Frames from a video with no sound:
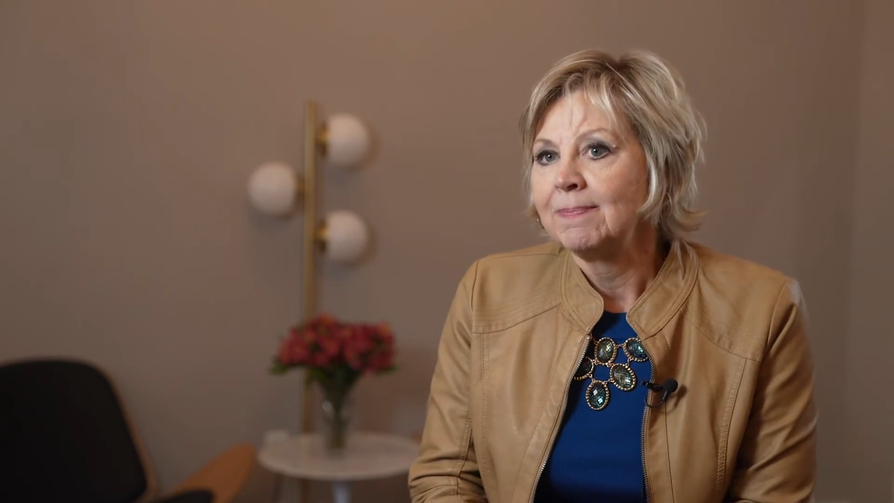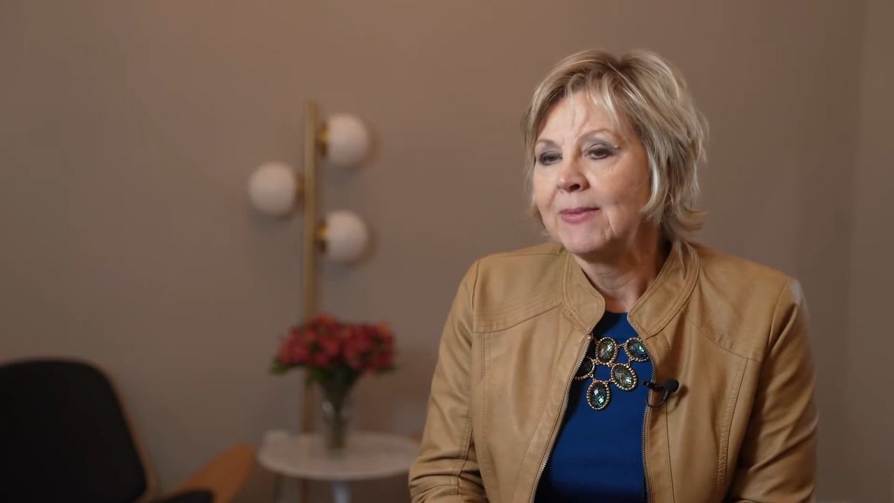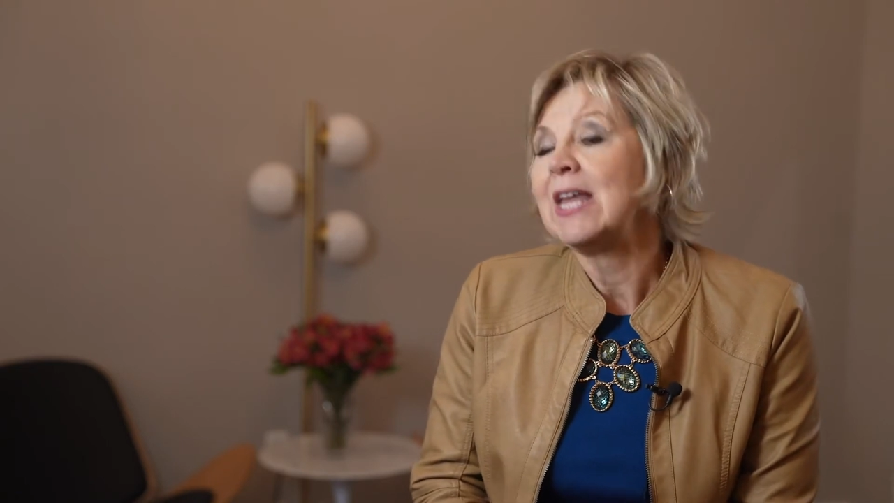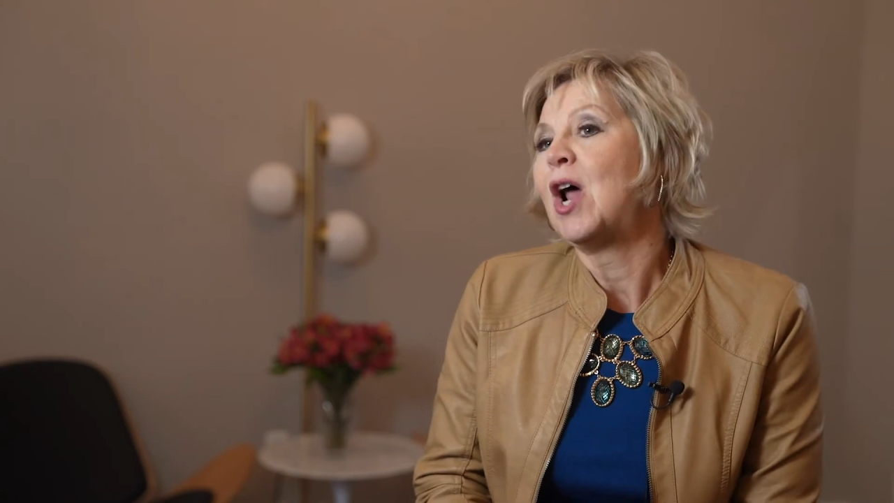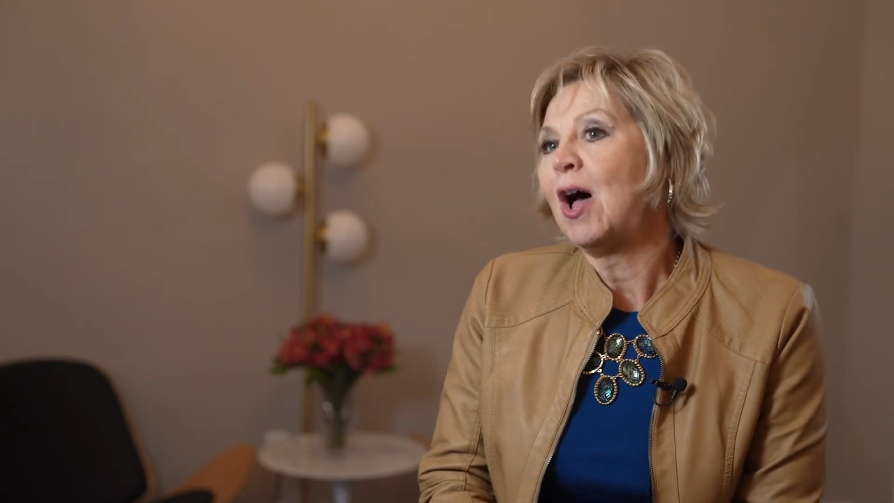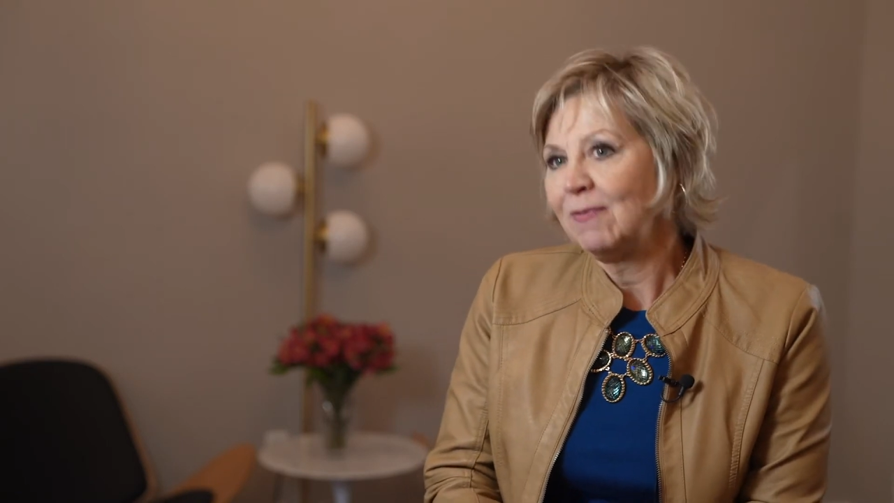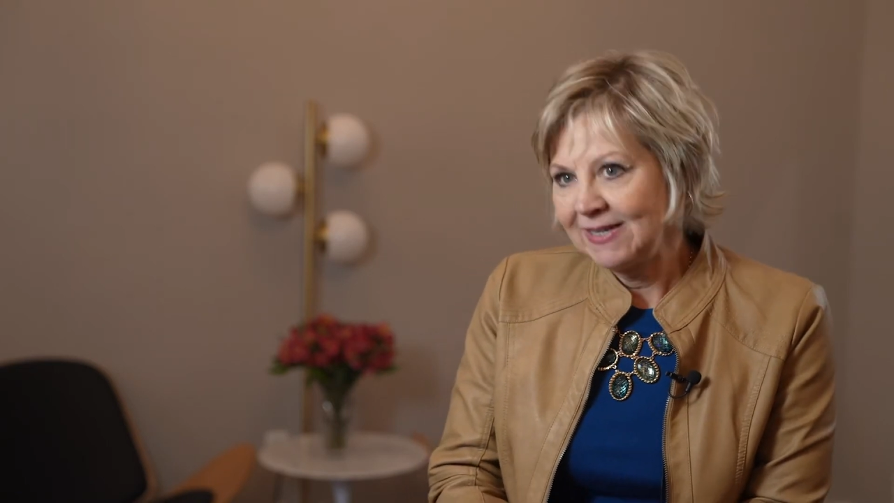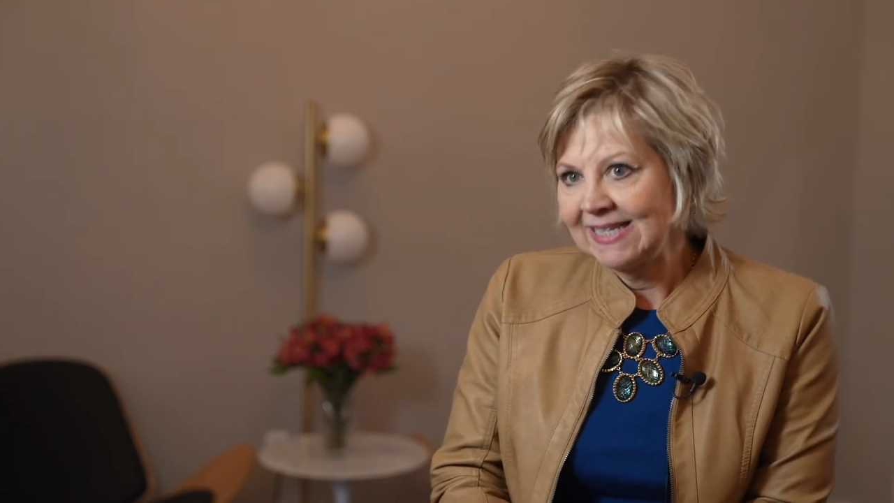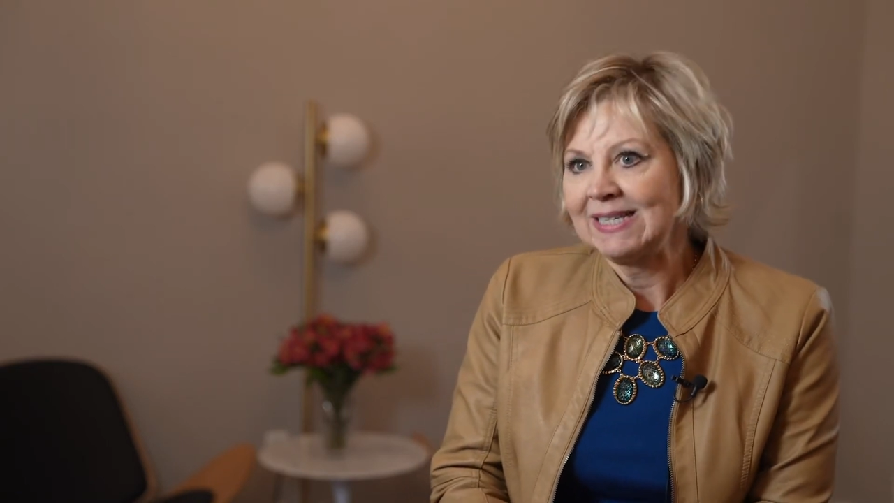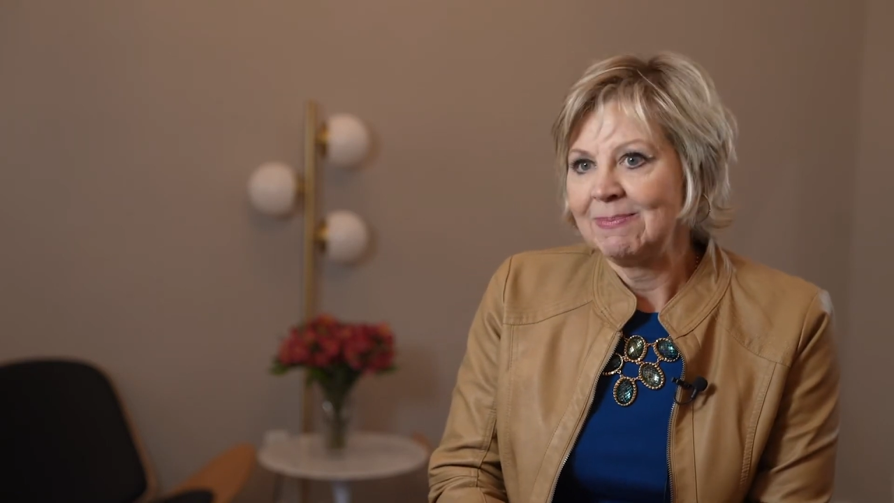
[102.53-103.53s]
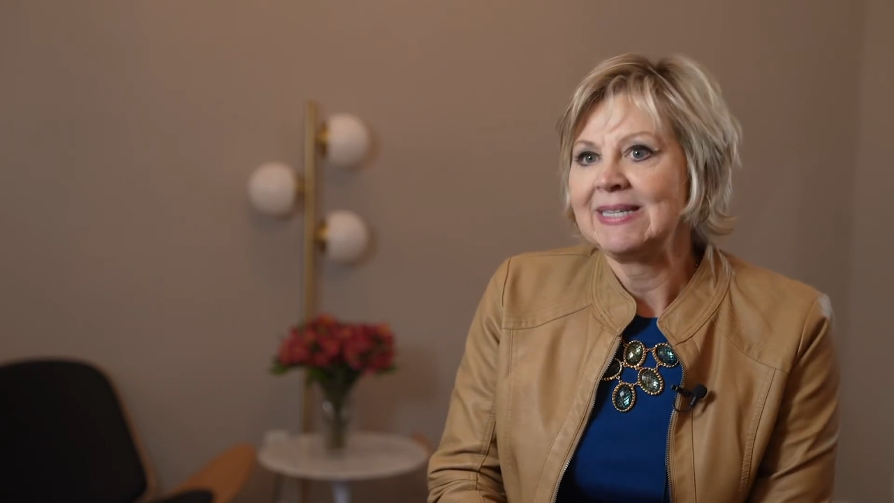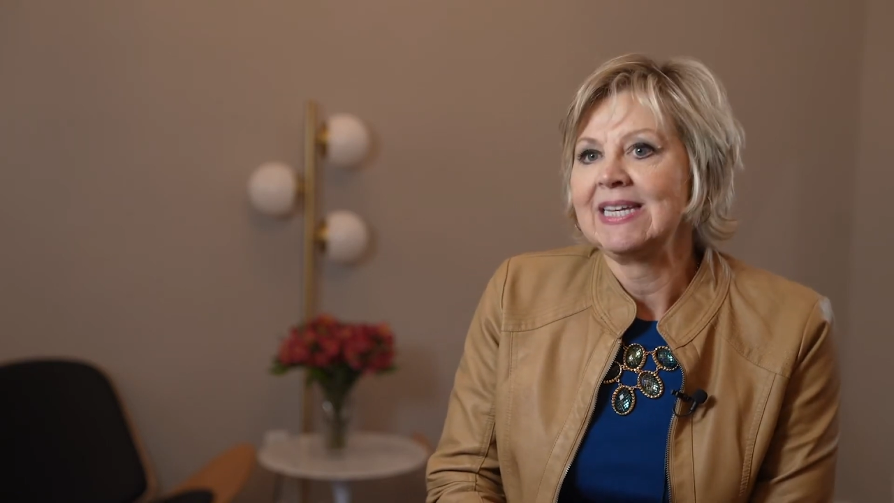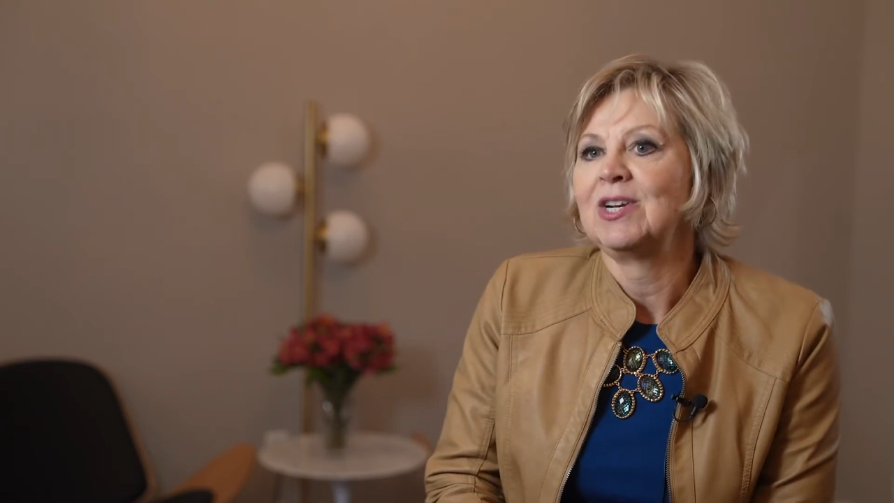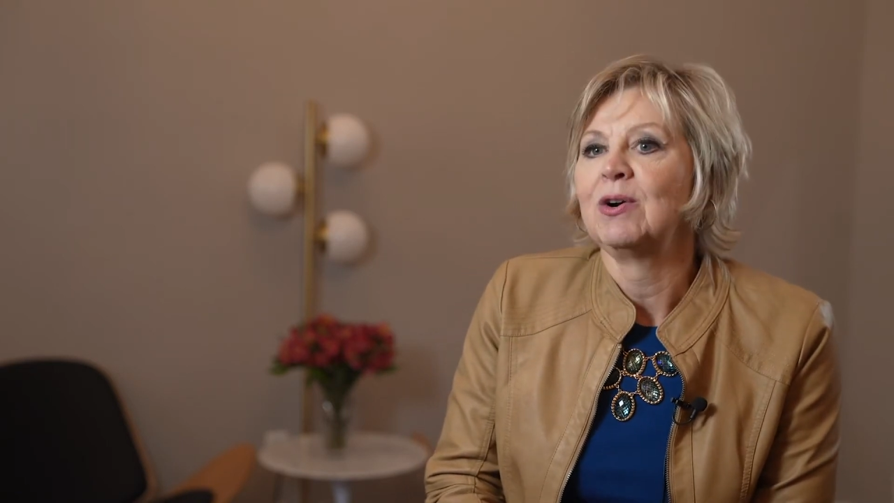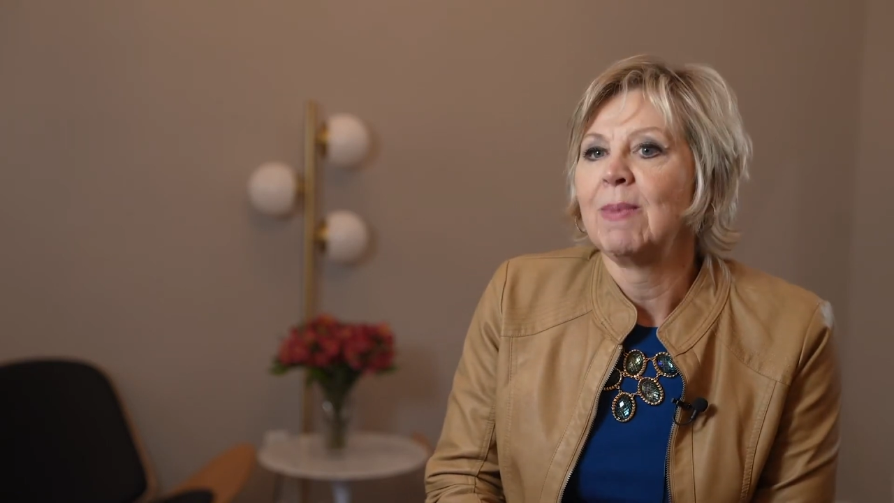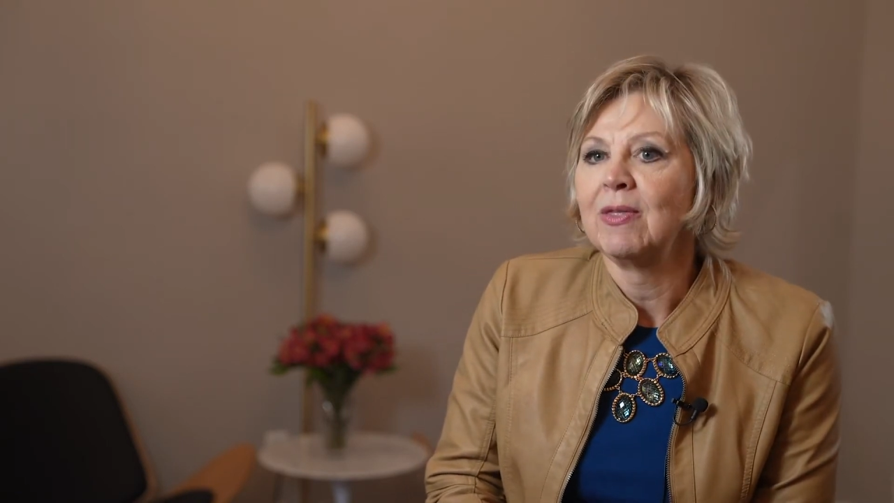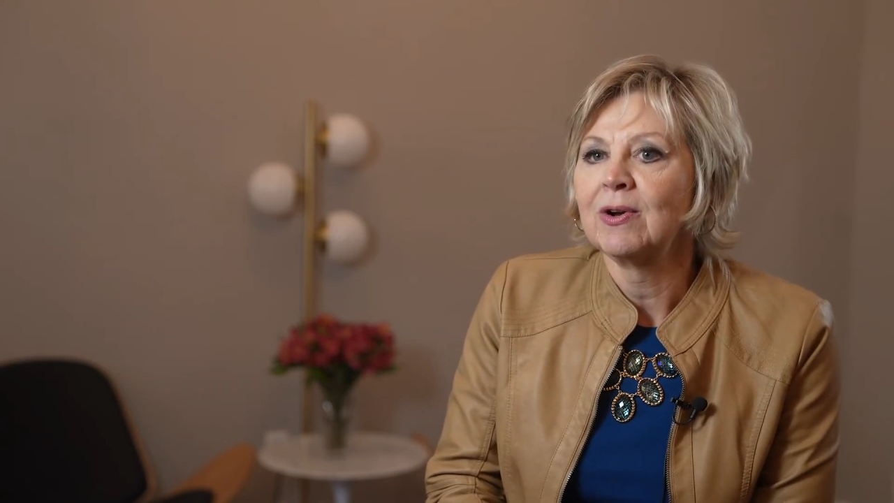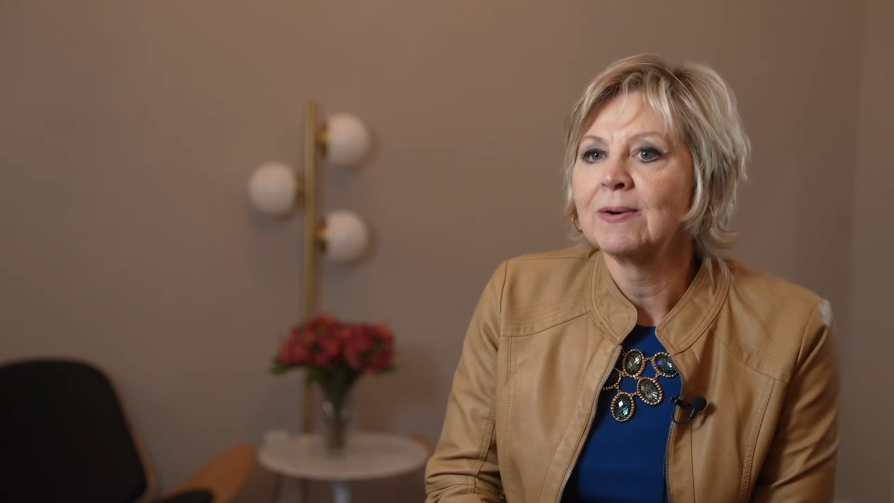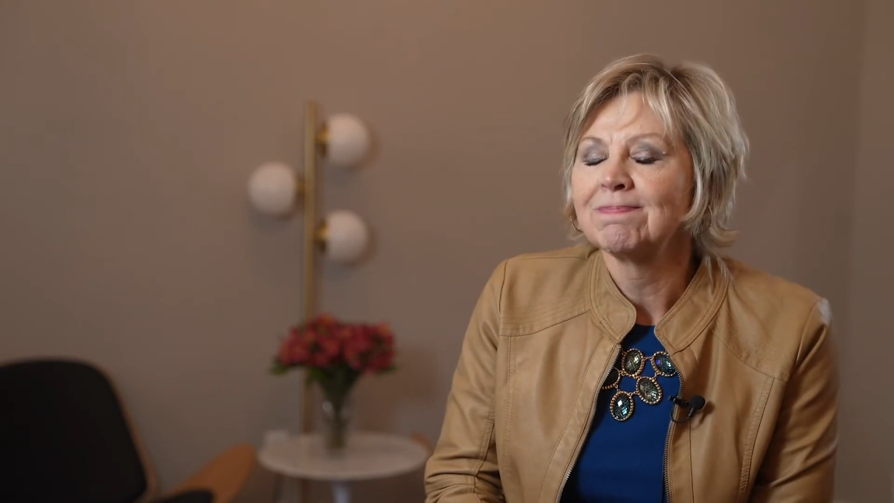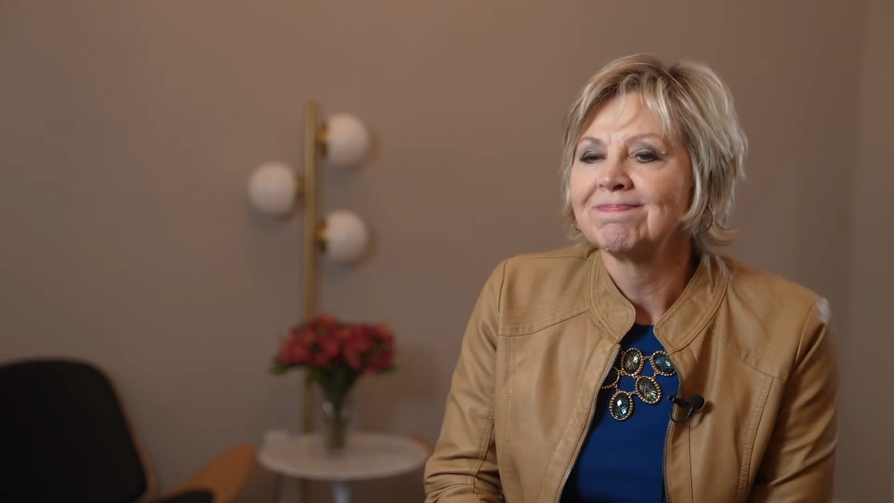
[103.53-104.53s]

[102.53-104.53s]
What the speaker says: and often dismissing her mother.